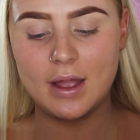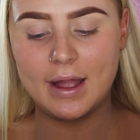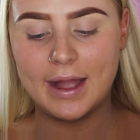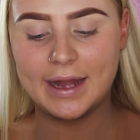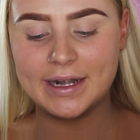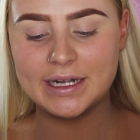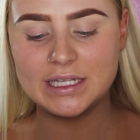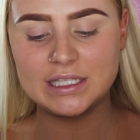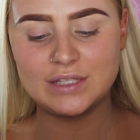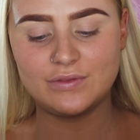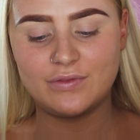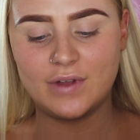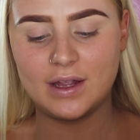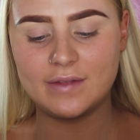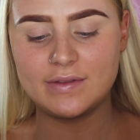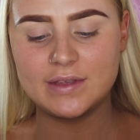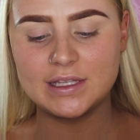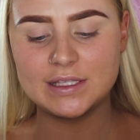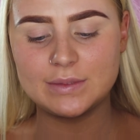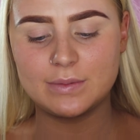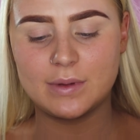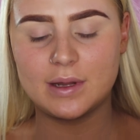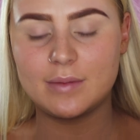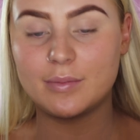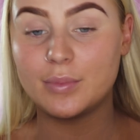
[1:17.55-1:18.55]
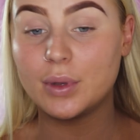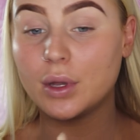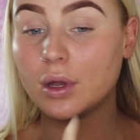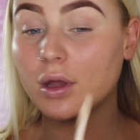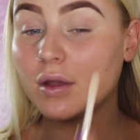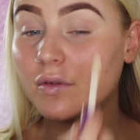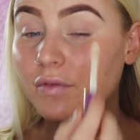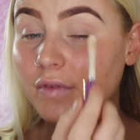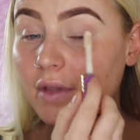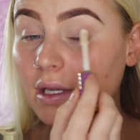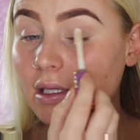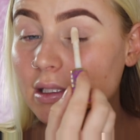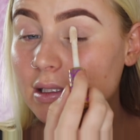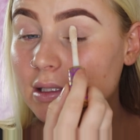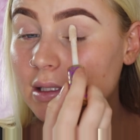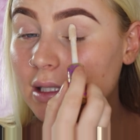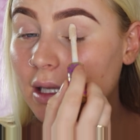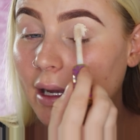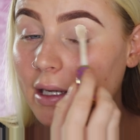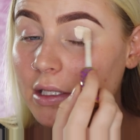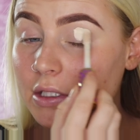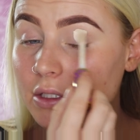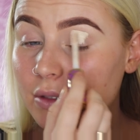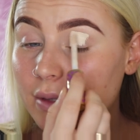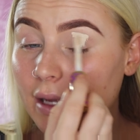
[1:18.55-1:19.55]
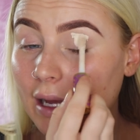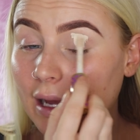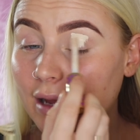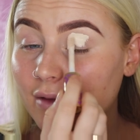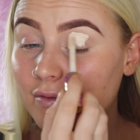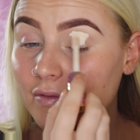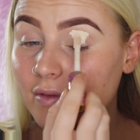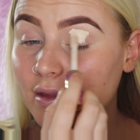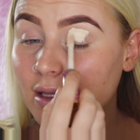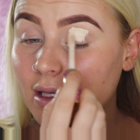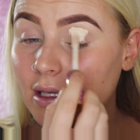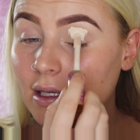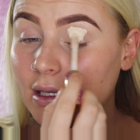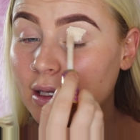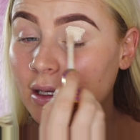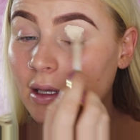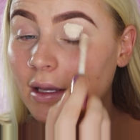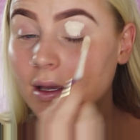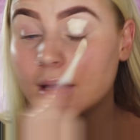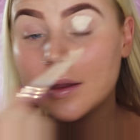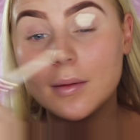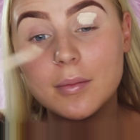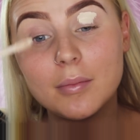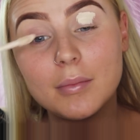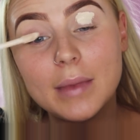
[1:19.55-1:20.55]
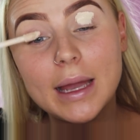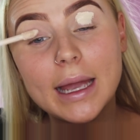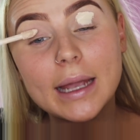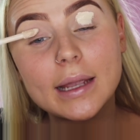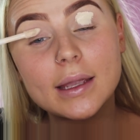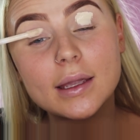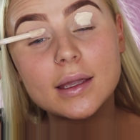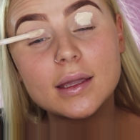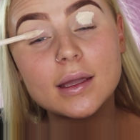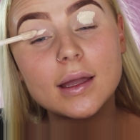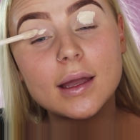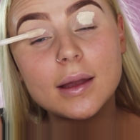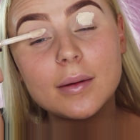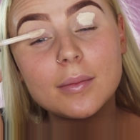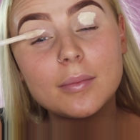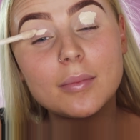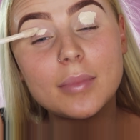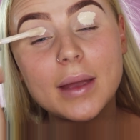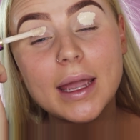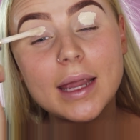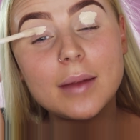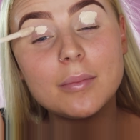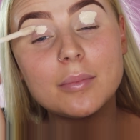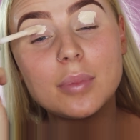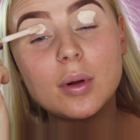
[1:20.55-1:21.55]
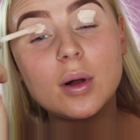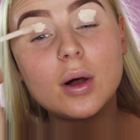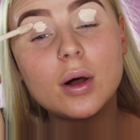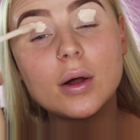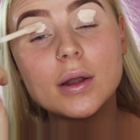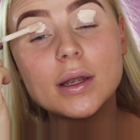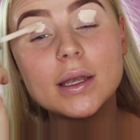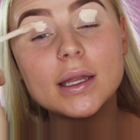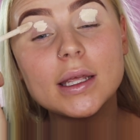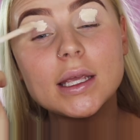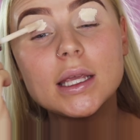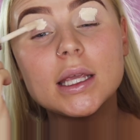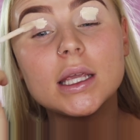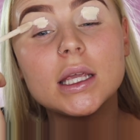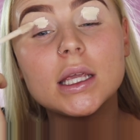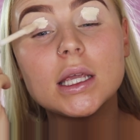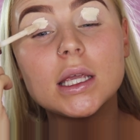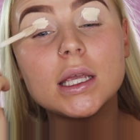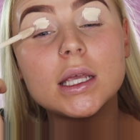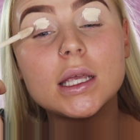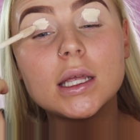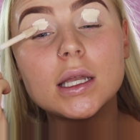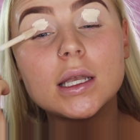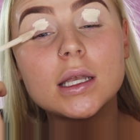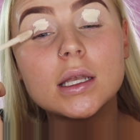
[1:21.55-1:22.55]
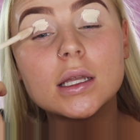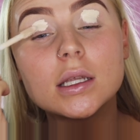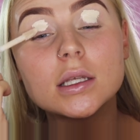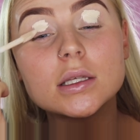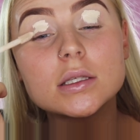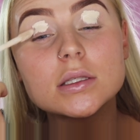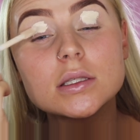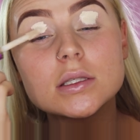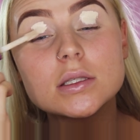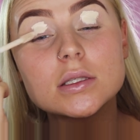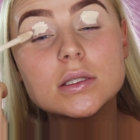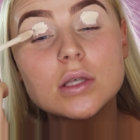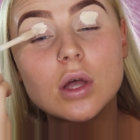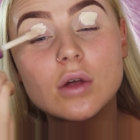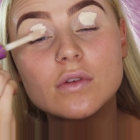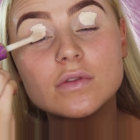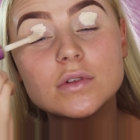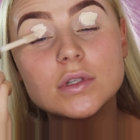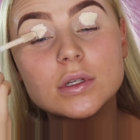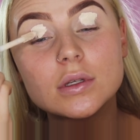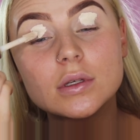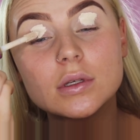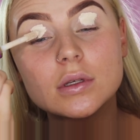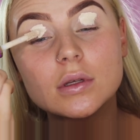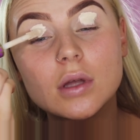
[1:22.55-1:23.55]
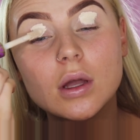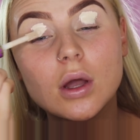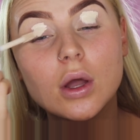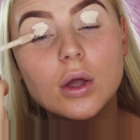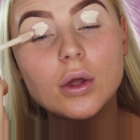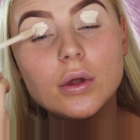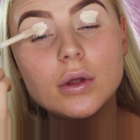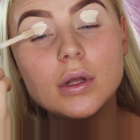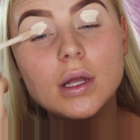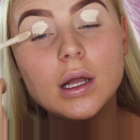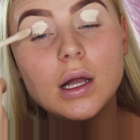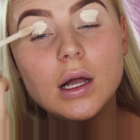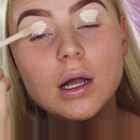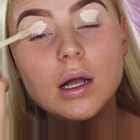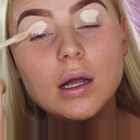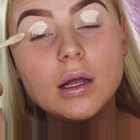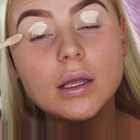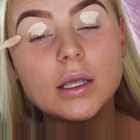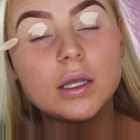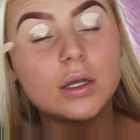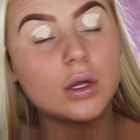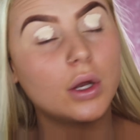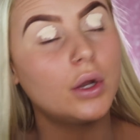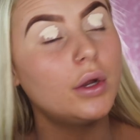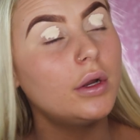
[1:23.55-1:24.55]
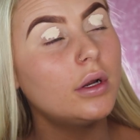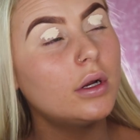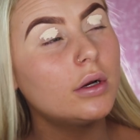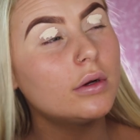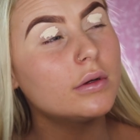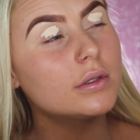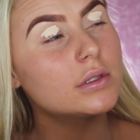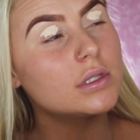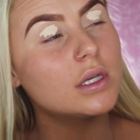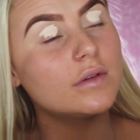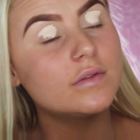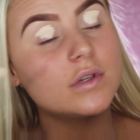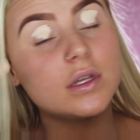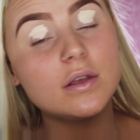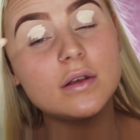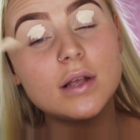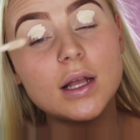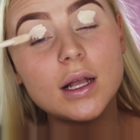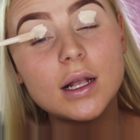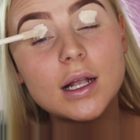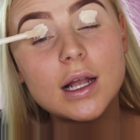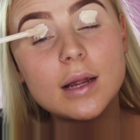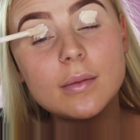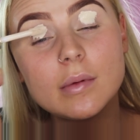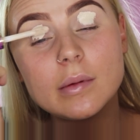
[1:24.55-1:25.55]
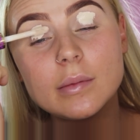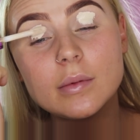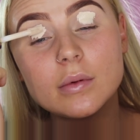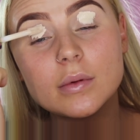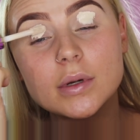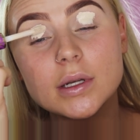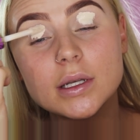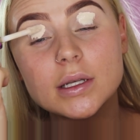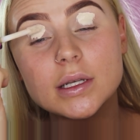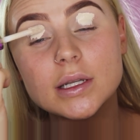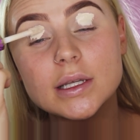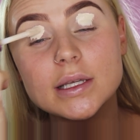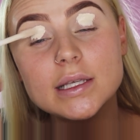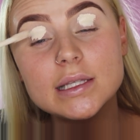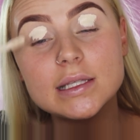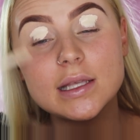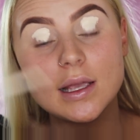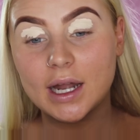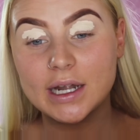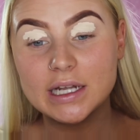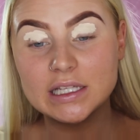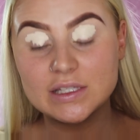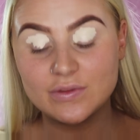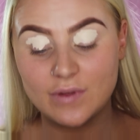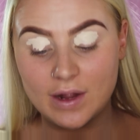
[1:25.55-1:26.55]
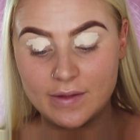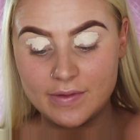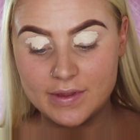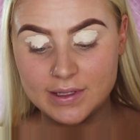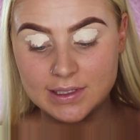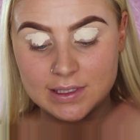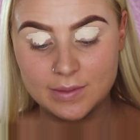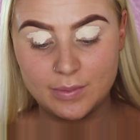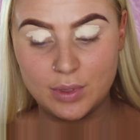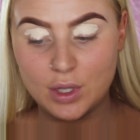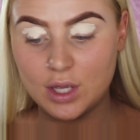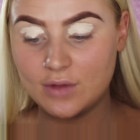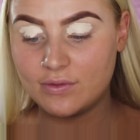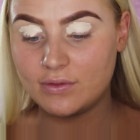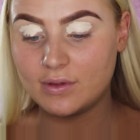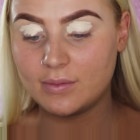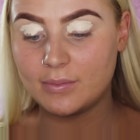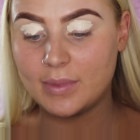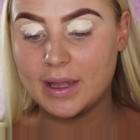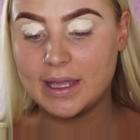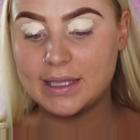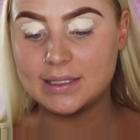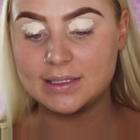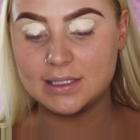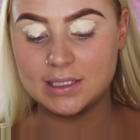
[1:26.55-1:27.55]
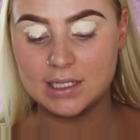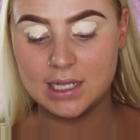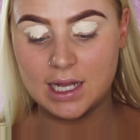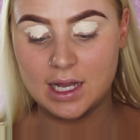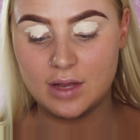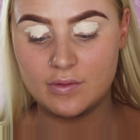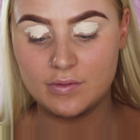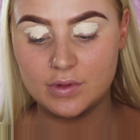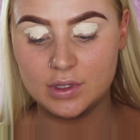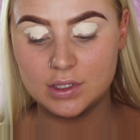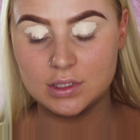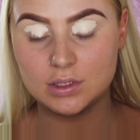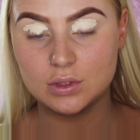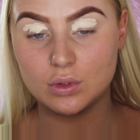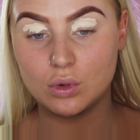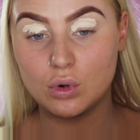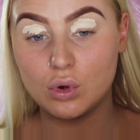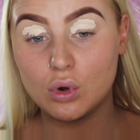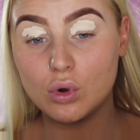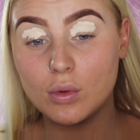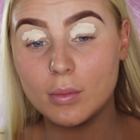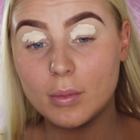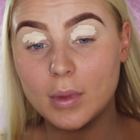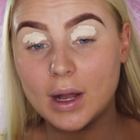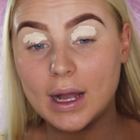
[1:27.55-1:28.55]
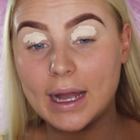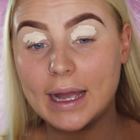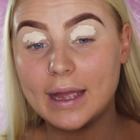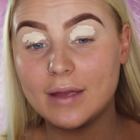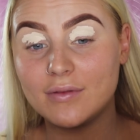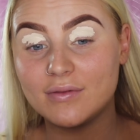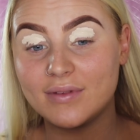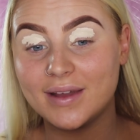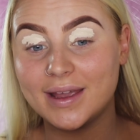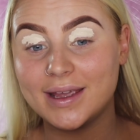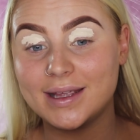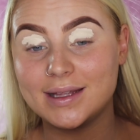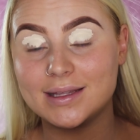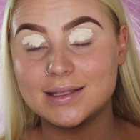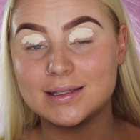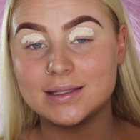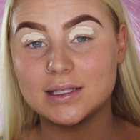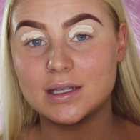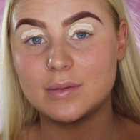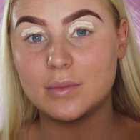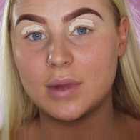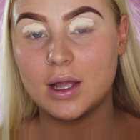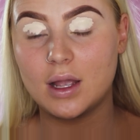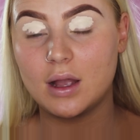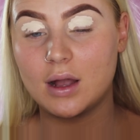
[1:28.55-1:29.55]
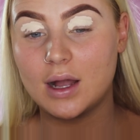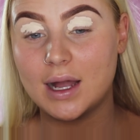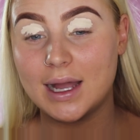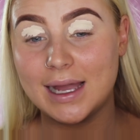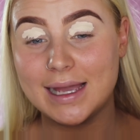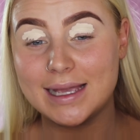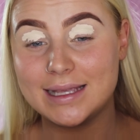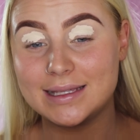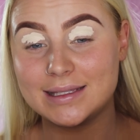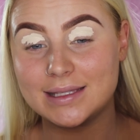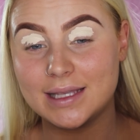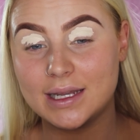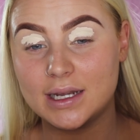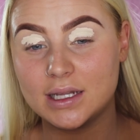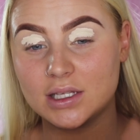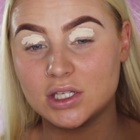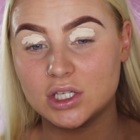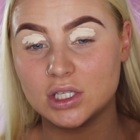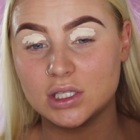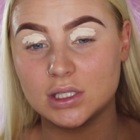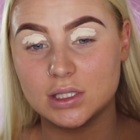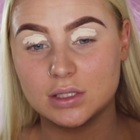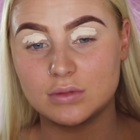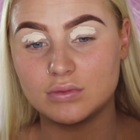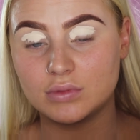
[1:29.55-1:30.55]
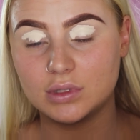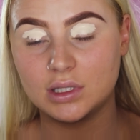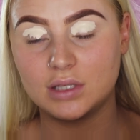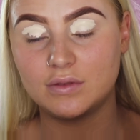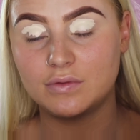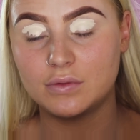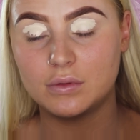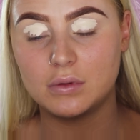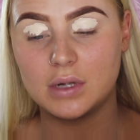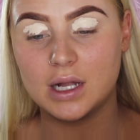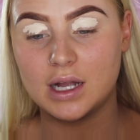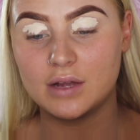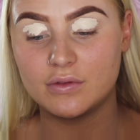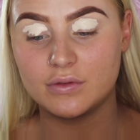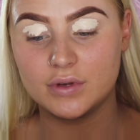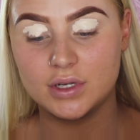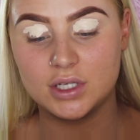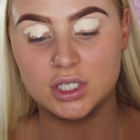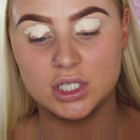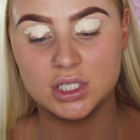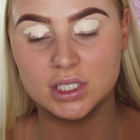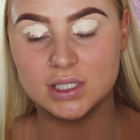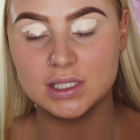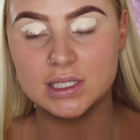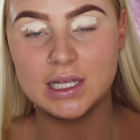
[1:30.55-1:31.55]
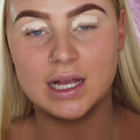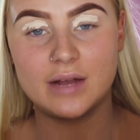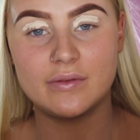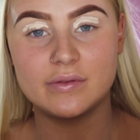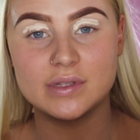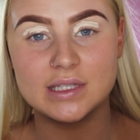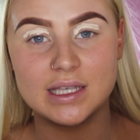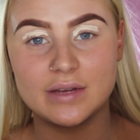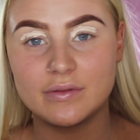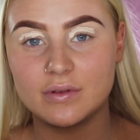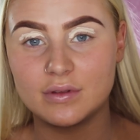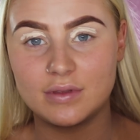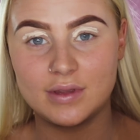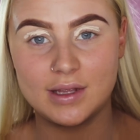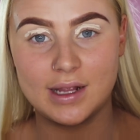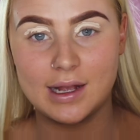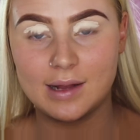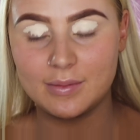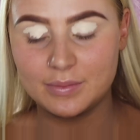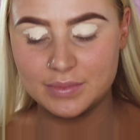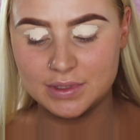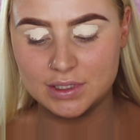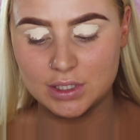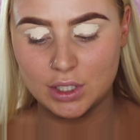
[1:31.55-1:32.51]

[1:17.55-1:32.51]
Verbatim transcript: I just find this one perfect. I do have the MAC Paint Pot in soft ochre, in ochre or soft ochre, I can't remember what it is. I just find this a perfect base. It covers all my veins in my eyes and it's just really full coverage and just covers everything up.